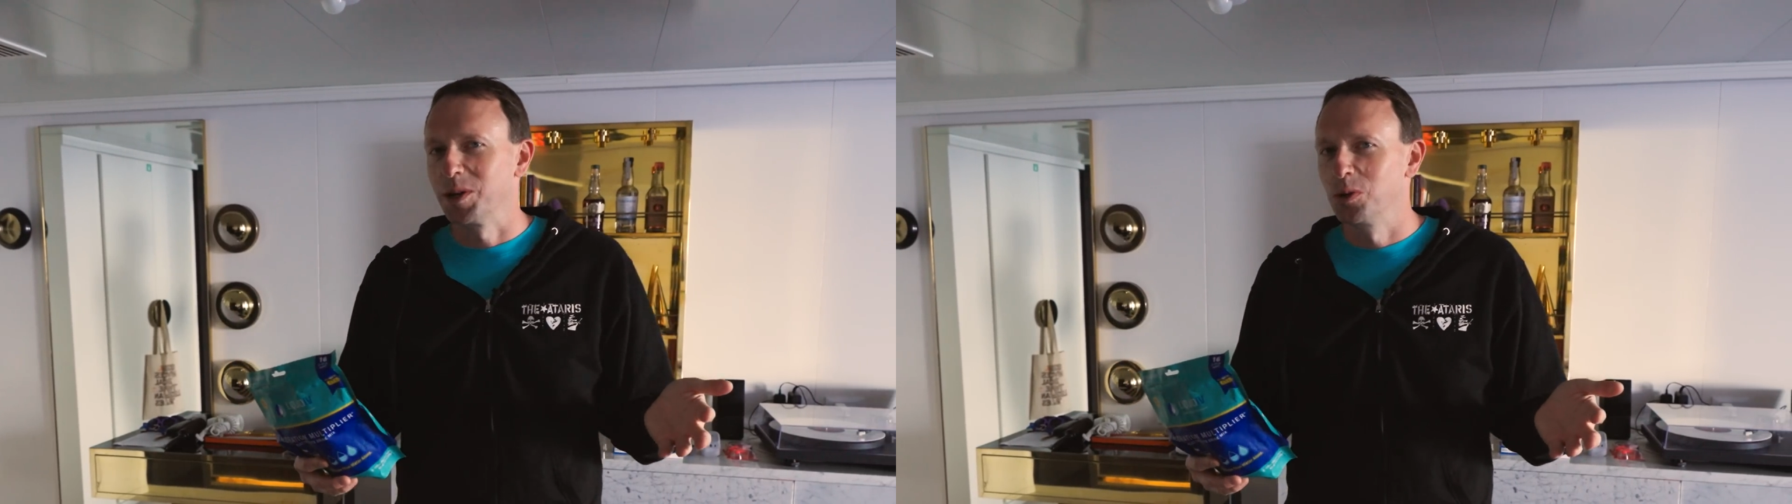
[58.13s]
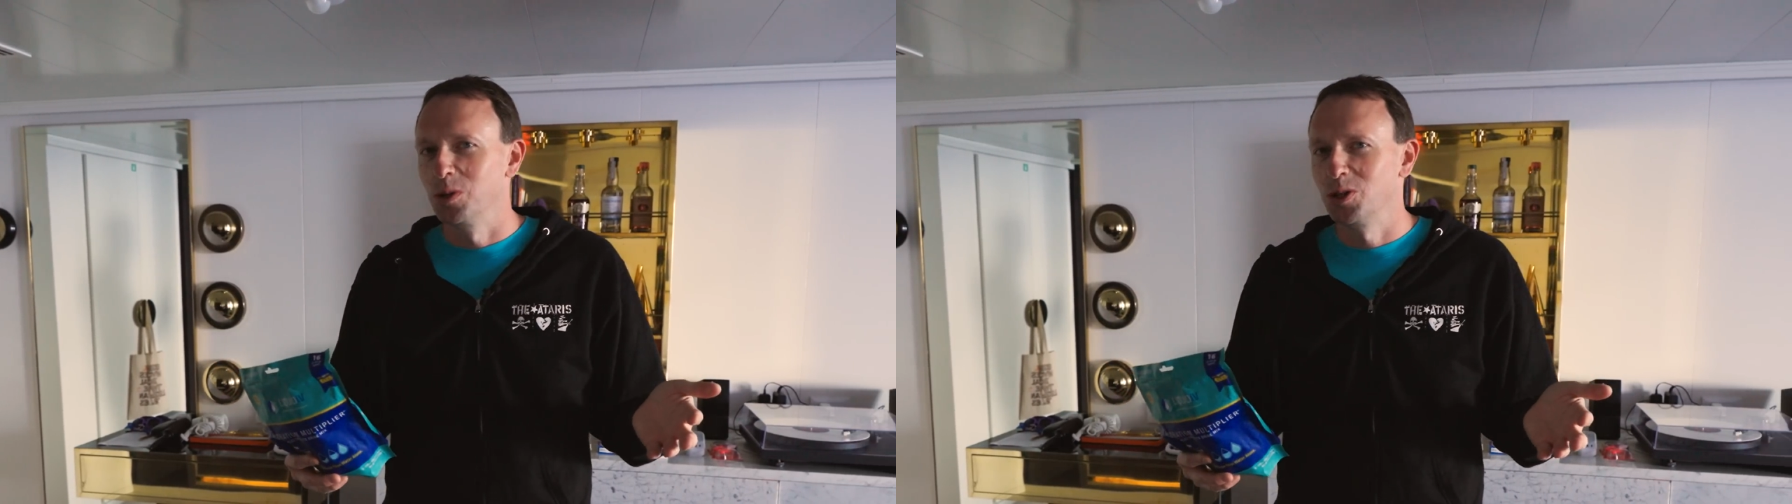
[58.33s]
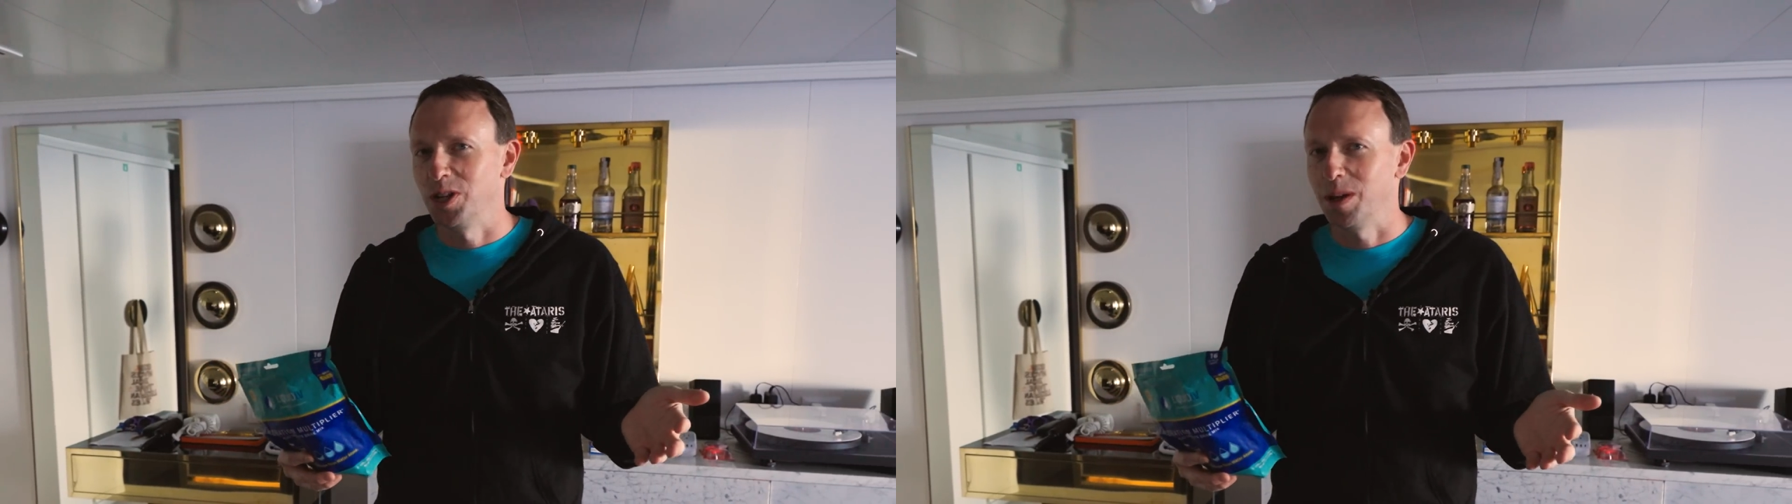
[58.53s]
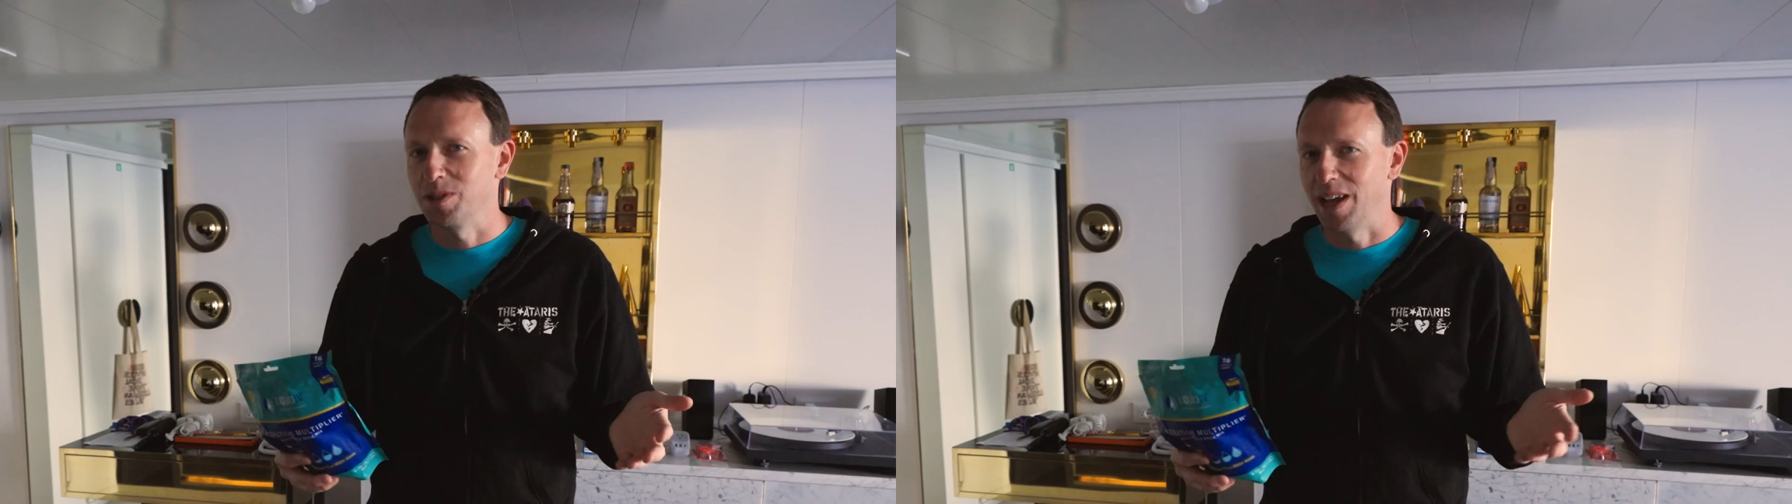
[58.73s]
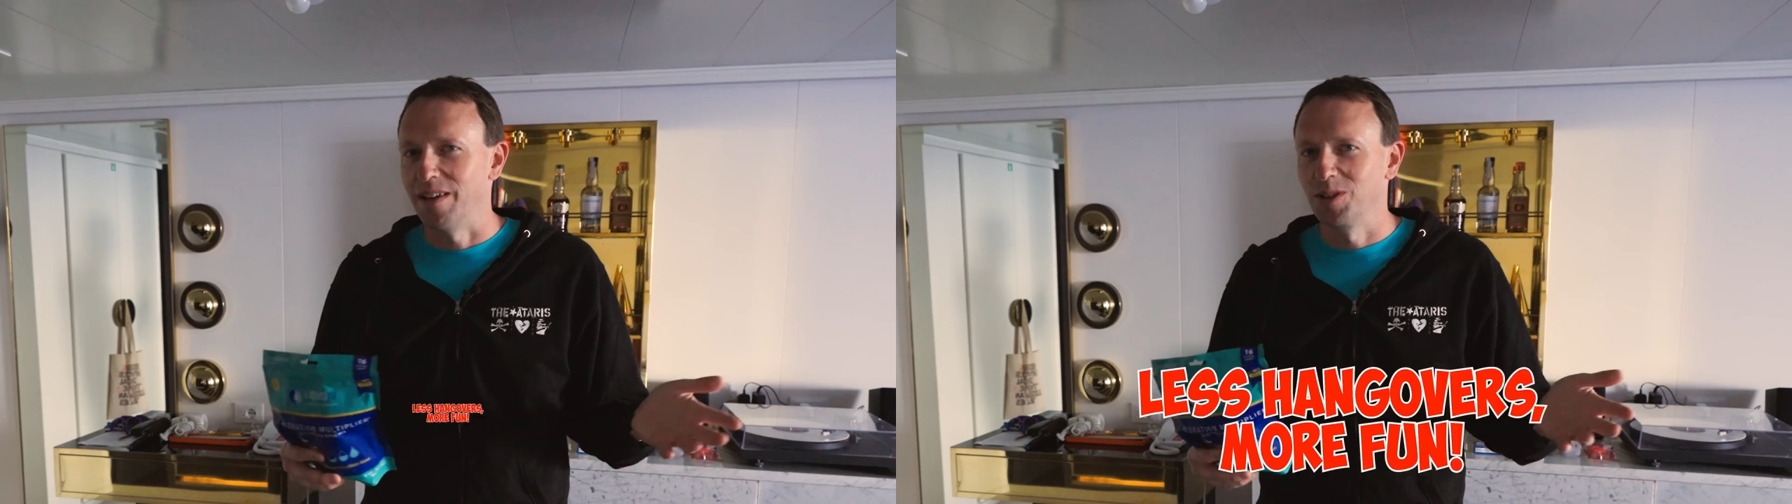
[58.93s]
cruise ship
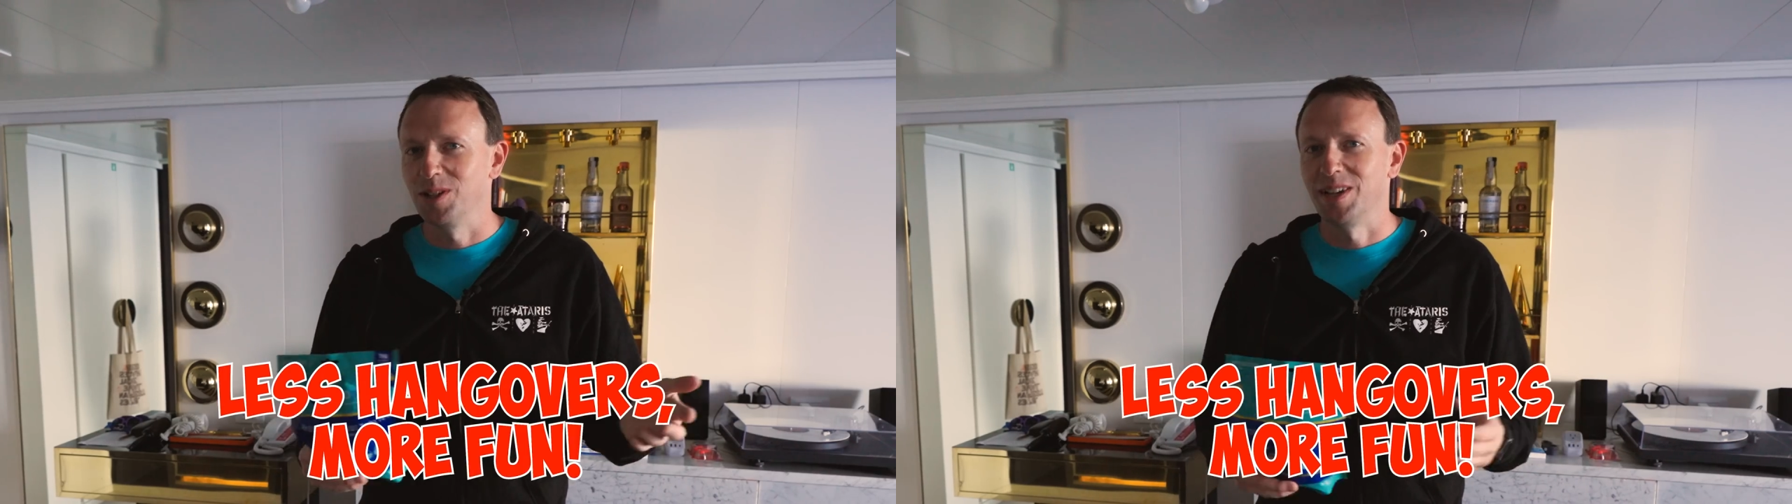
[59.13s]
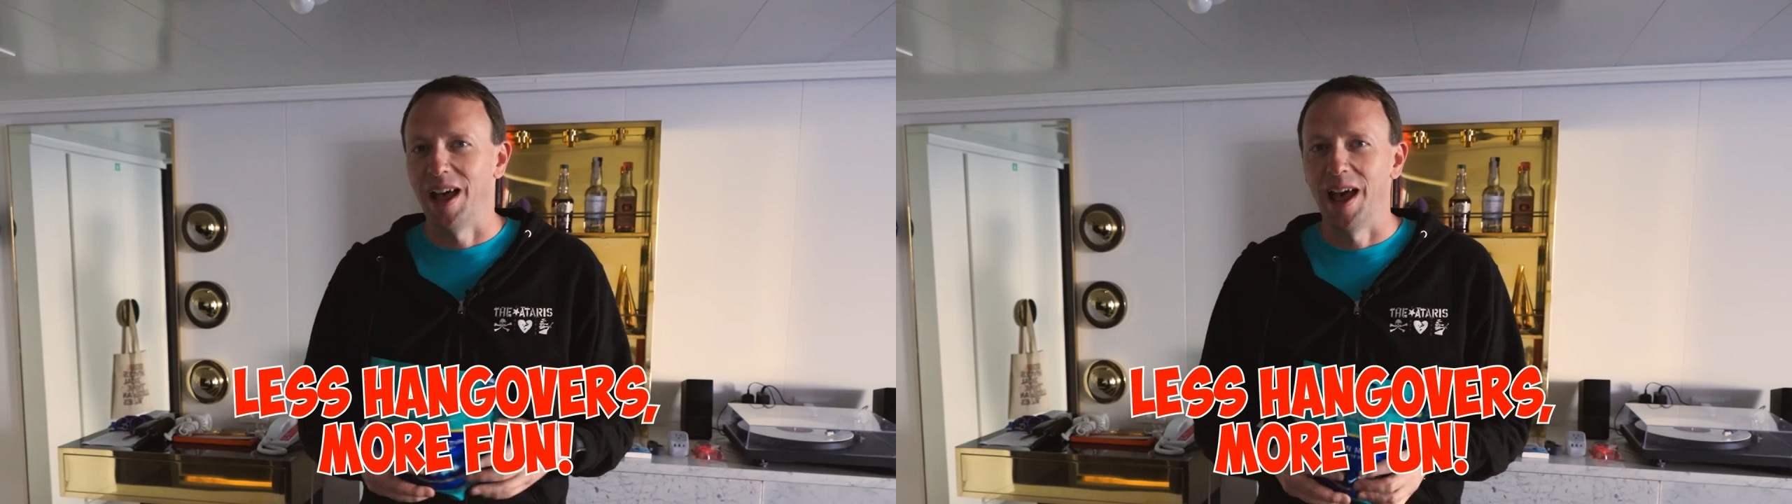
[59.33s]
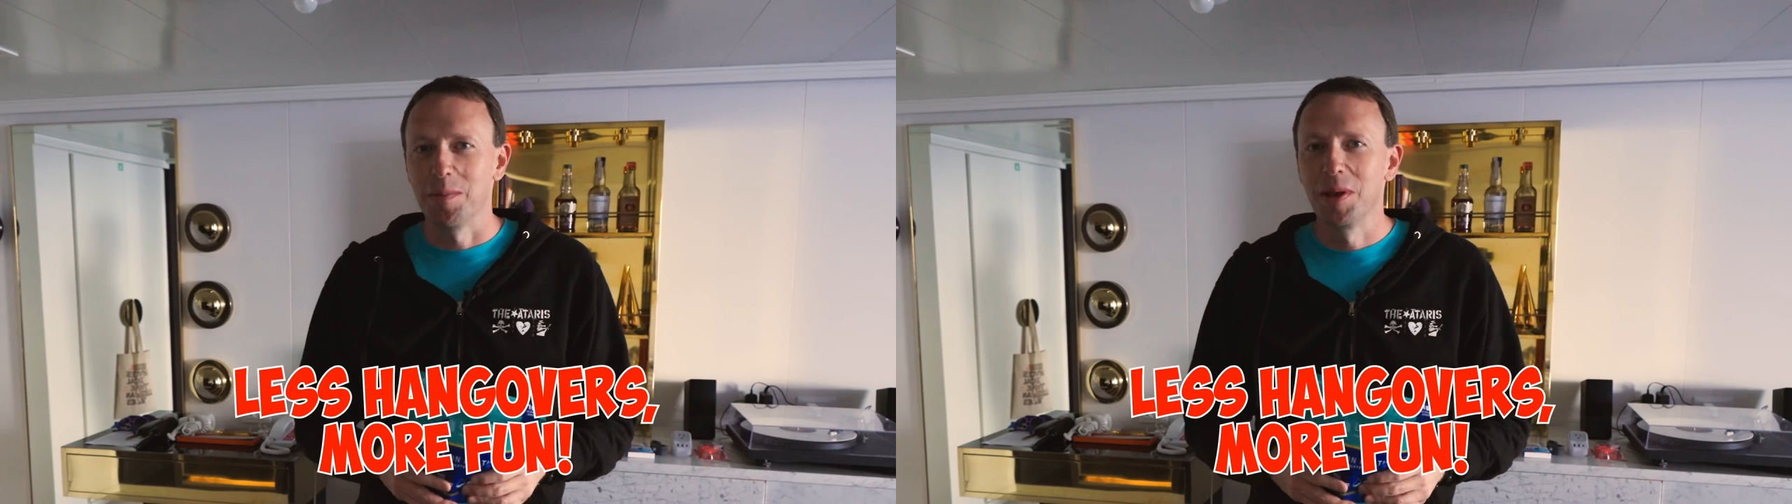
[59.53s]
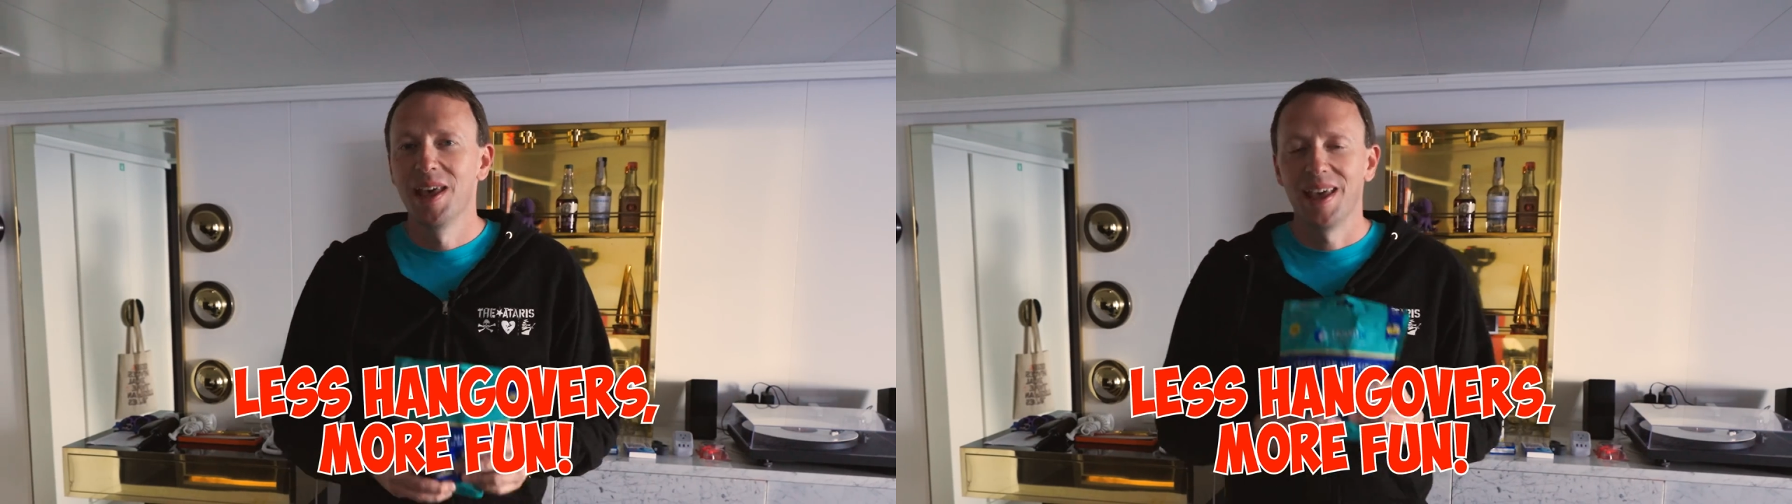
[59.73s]
to have a good time,